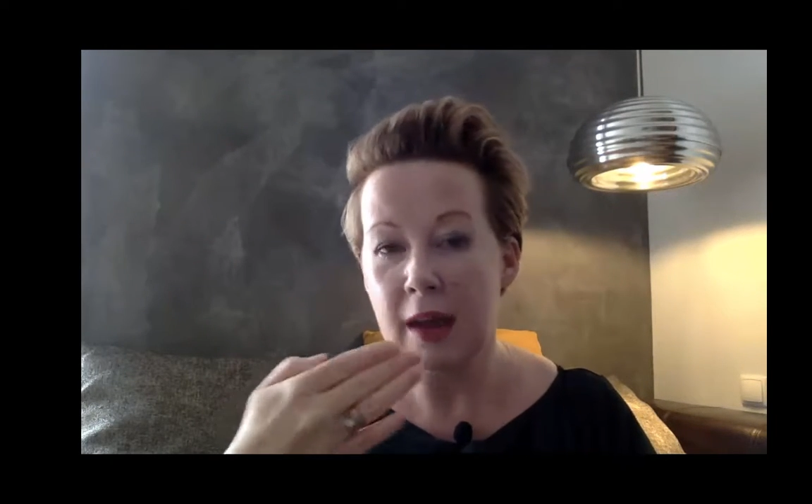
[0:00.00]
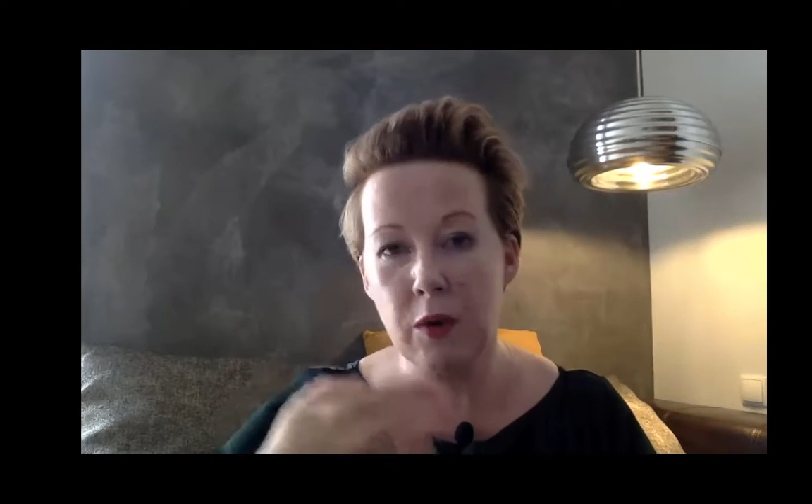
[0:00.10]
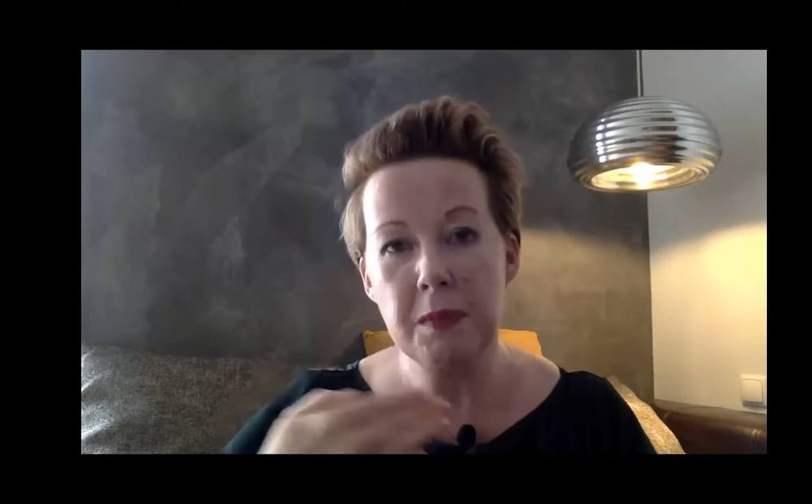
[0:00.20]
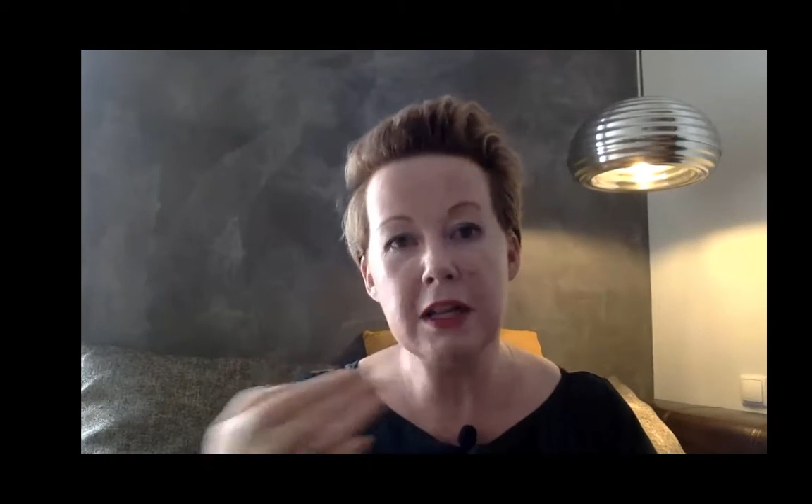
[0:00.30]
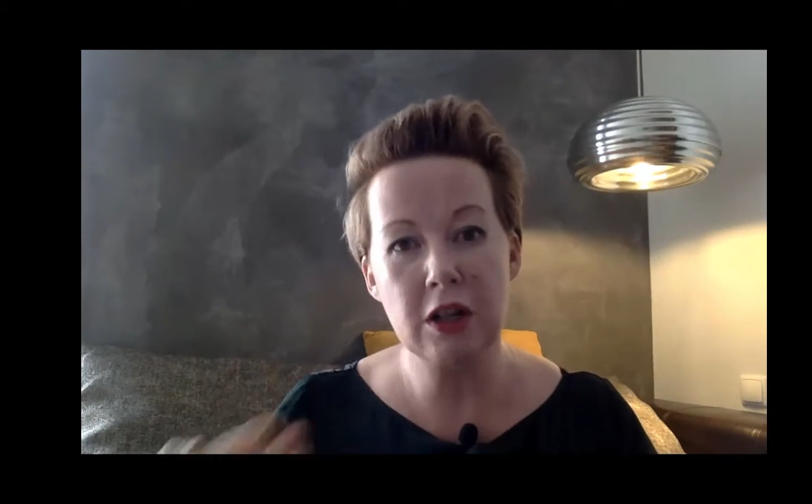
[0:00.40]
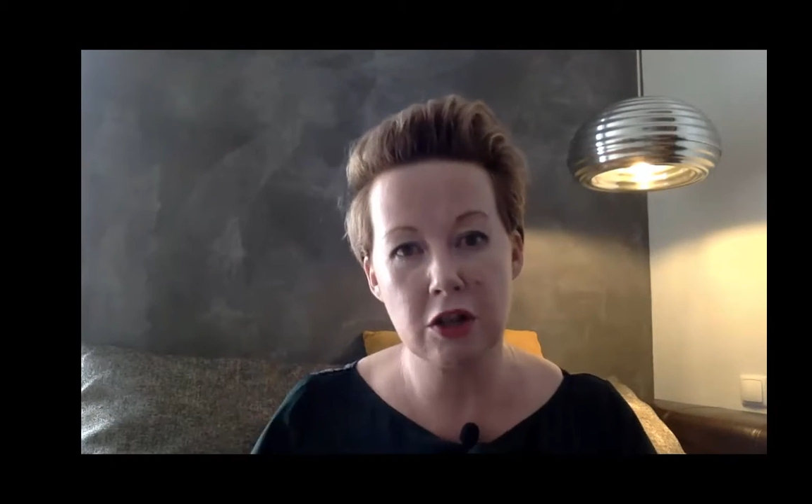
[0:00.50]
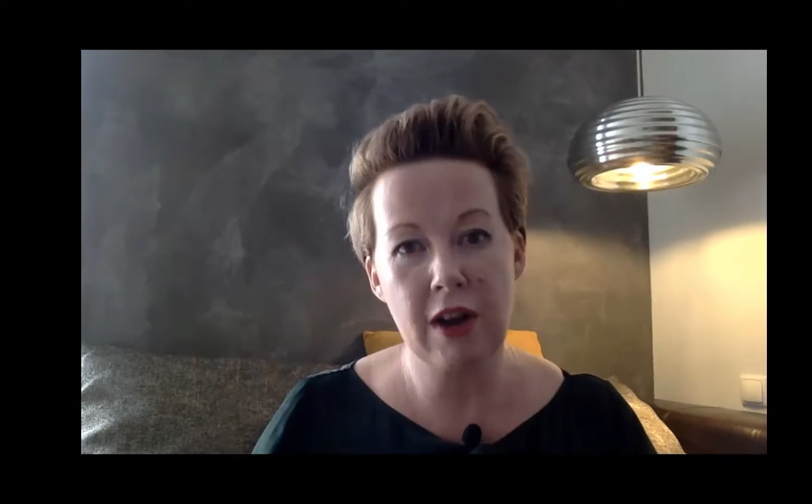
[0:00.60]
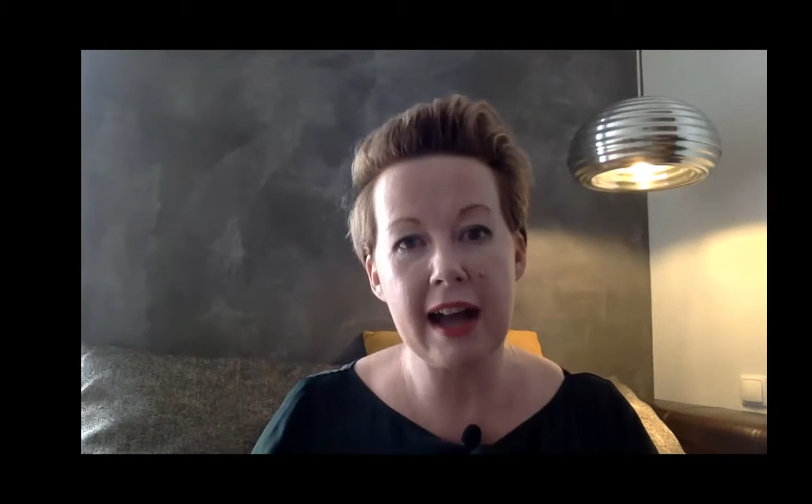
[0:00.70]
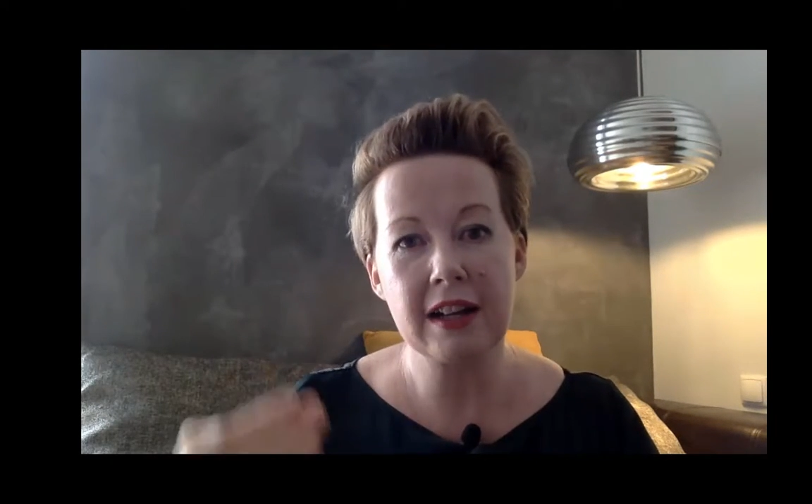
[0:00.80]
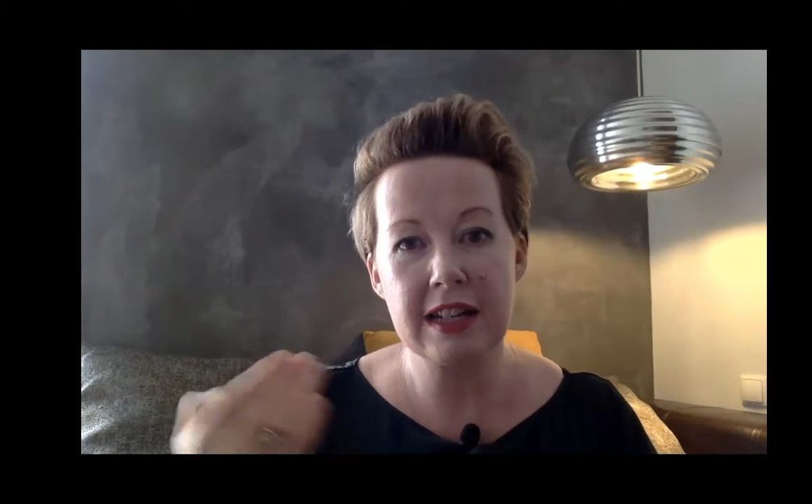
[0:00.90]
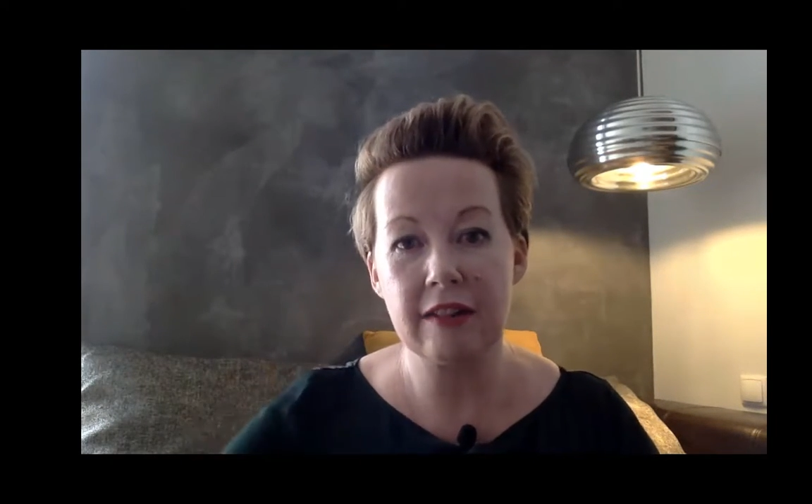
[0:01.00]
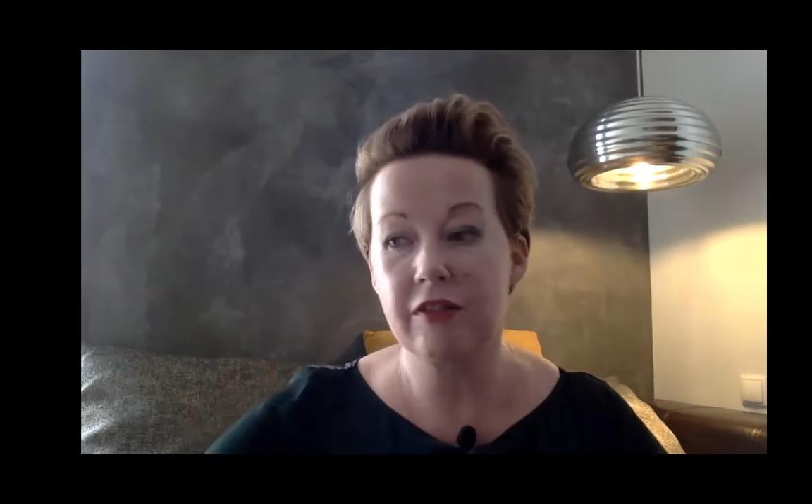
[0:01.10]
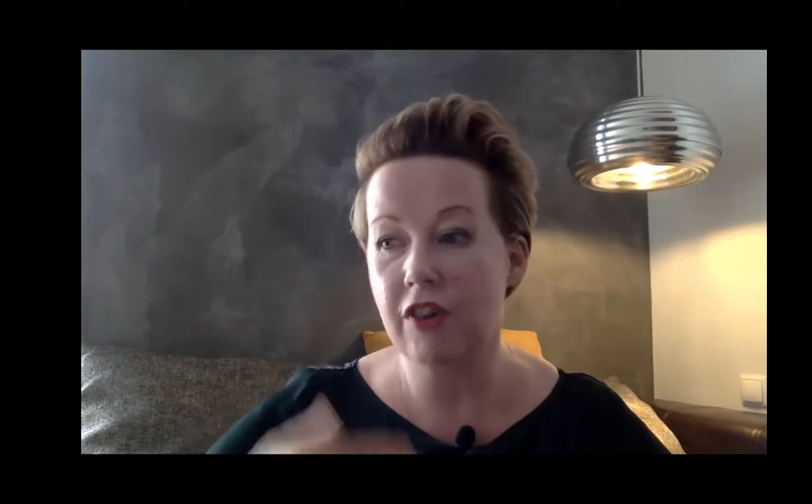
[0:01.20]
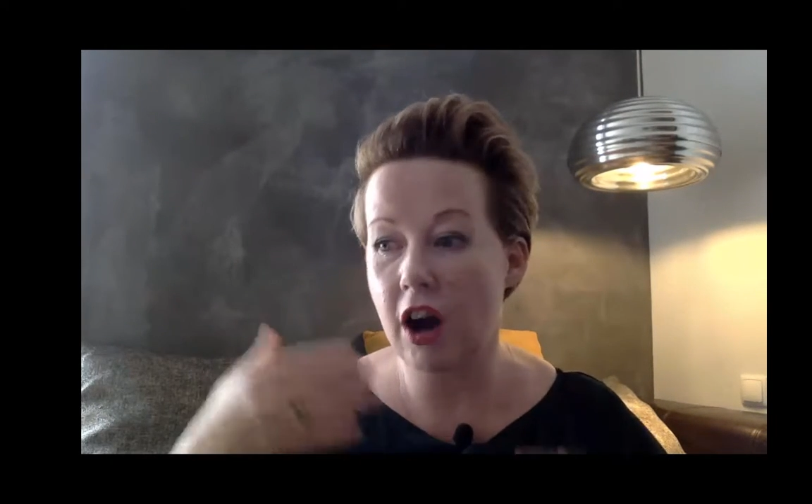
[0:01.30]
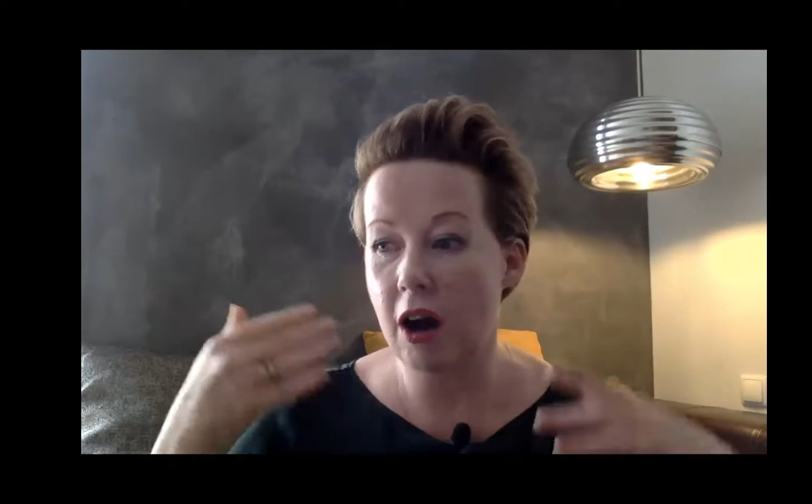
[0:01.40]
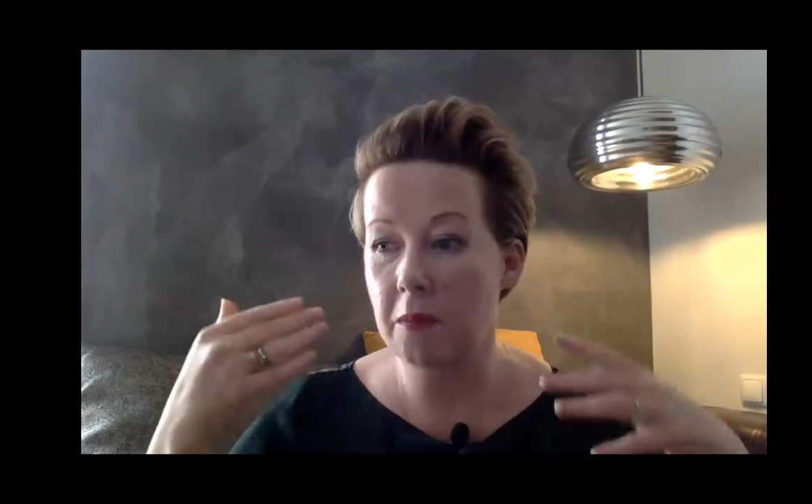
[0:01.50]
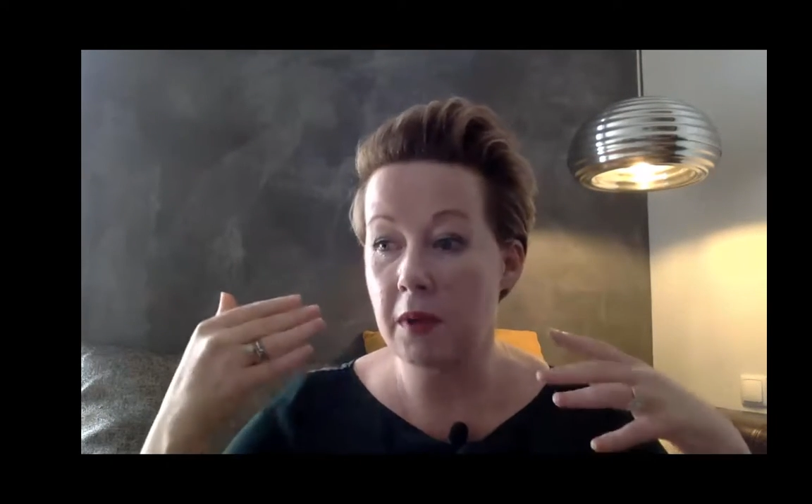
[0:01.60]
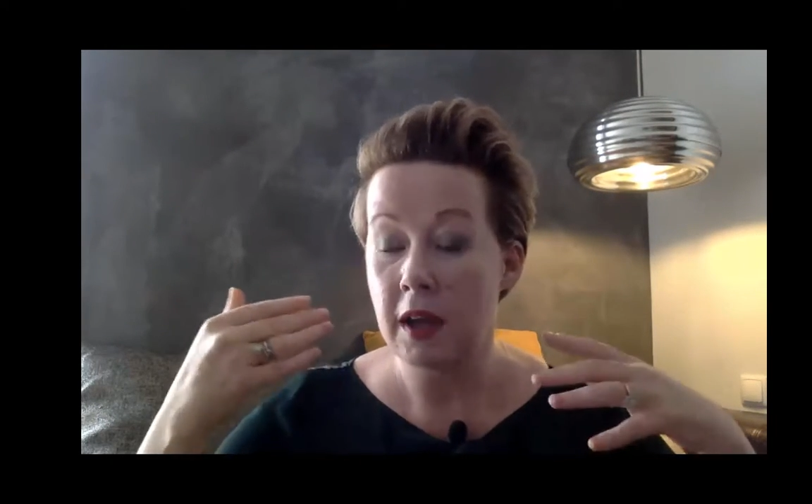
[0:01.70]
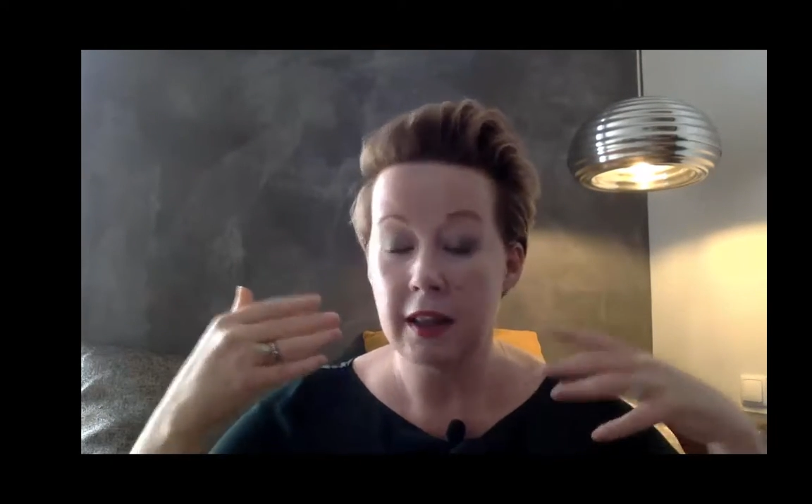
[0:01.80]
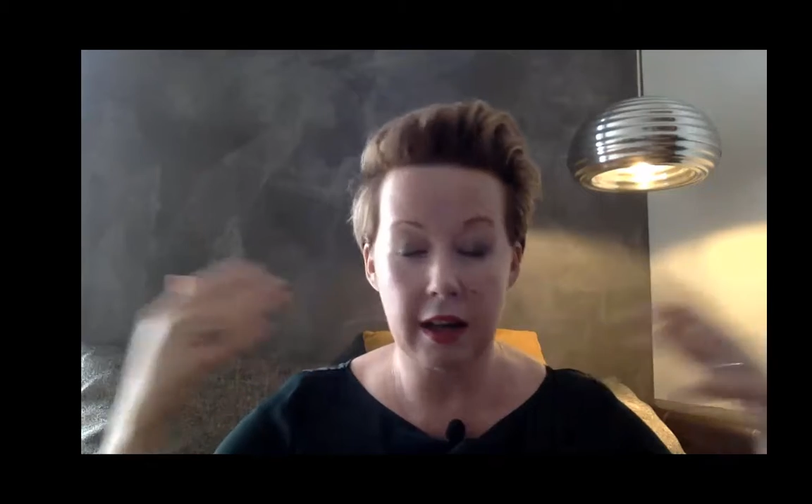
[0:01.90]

it would be detracting from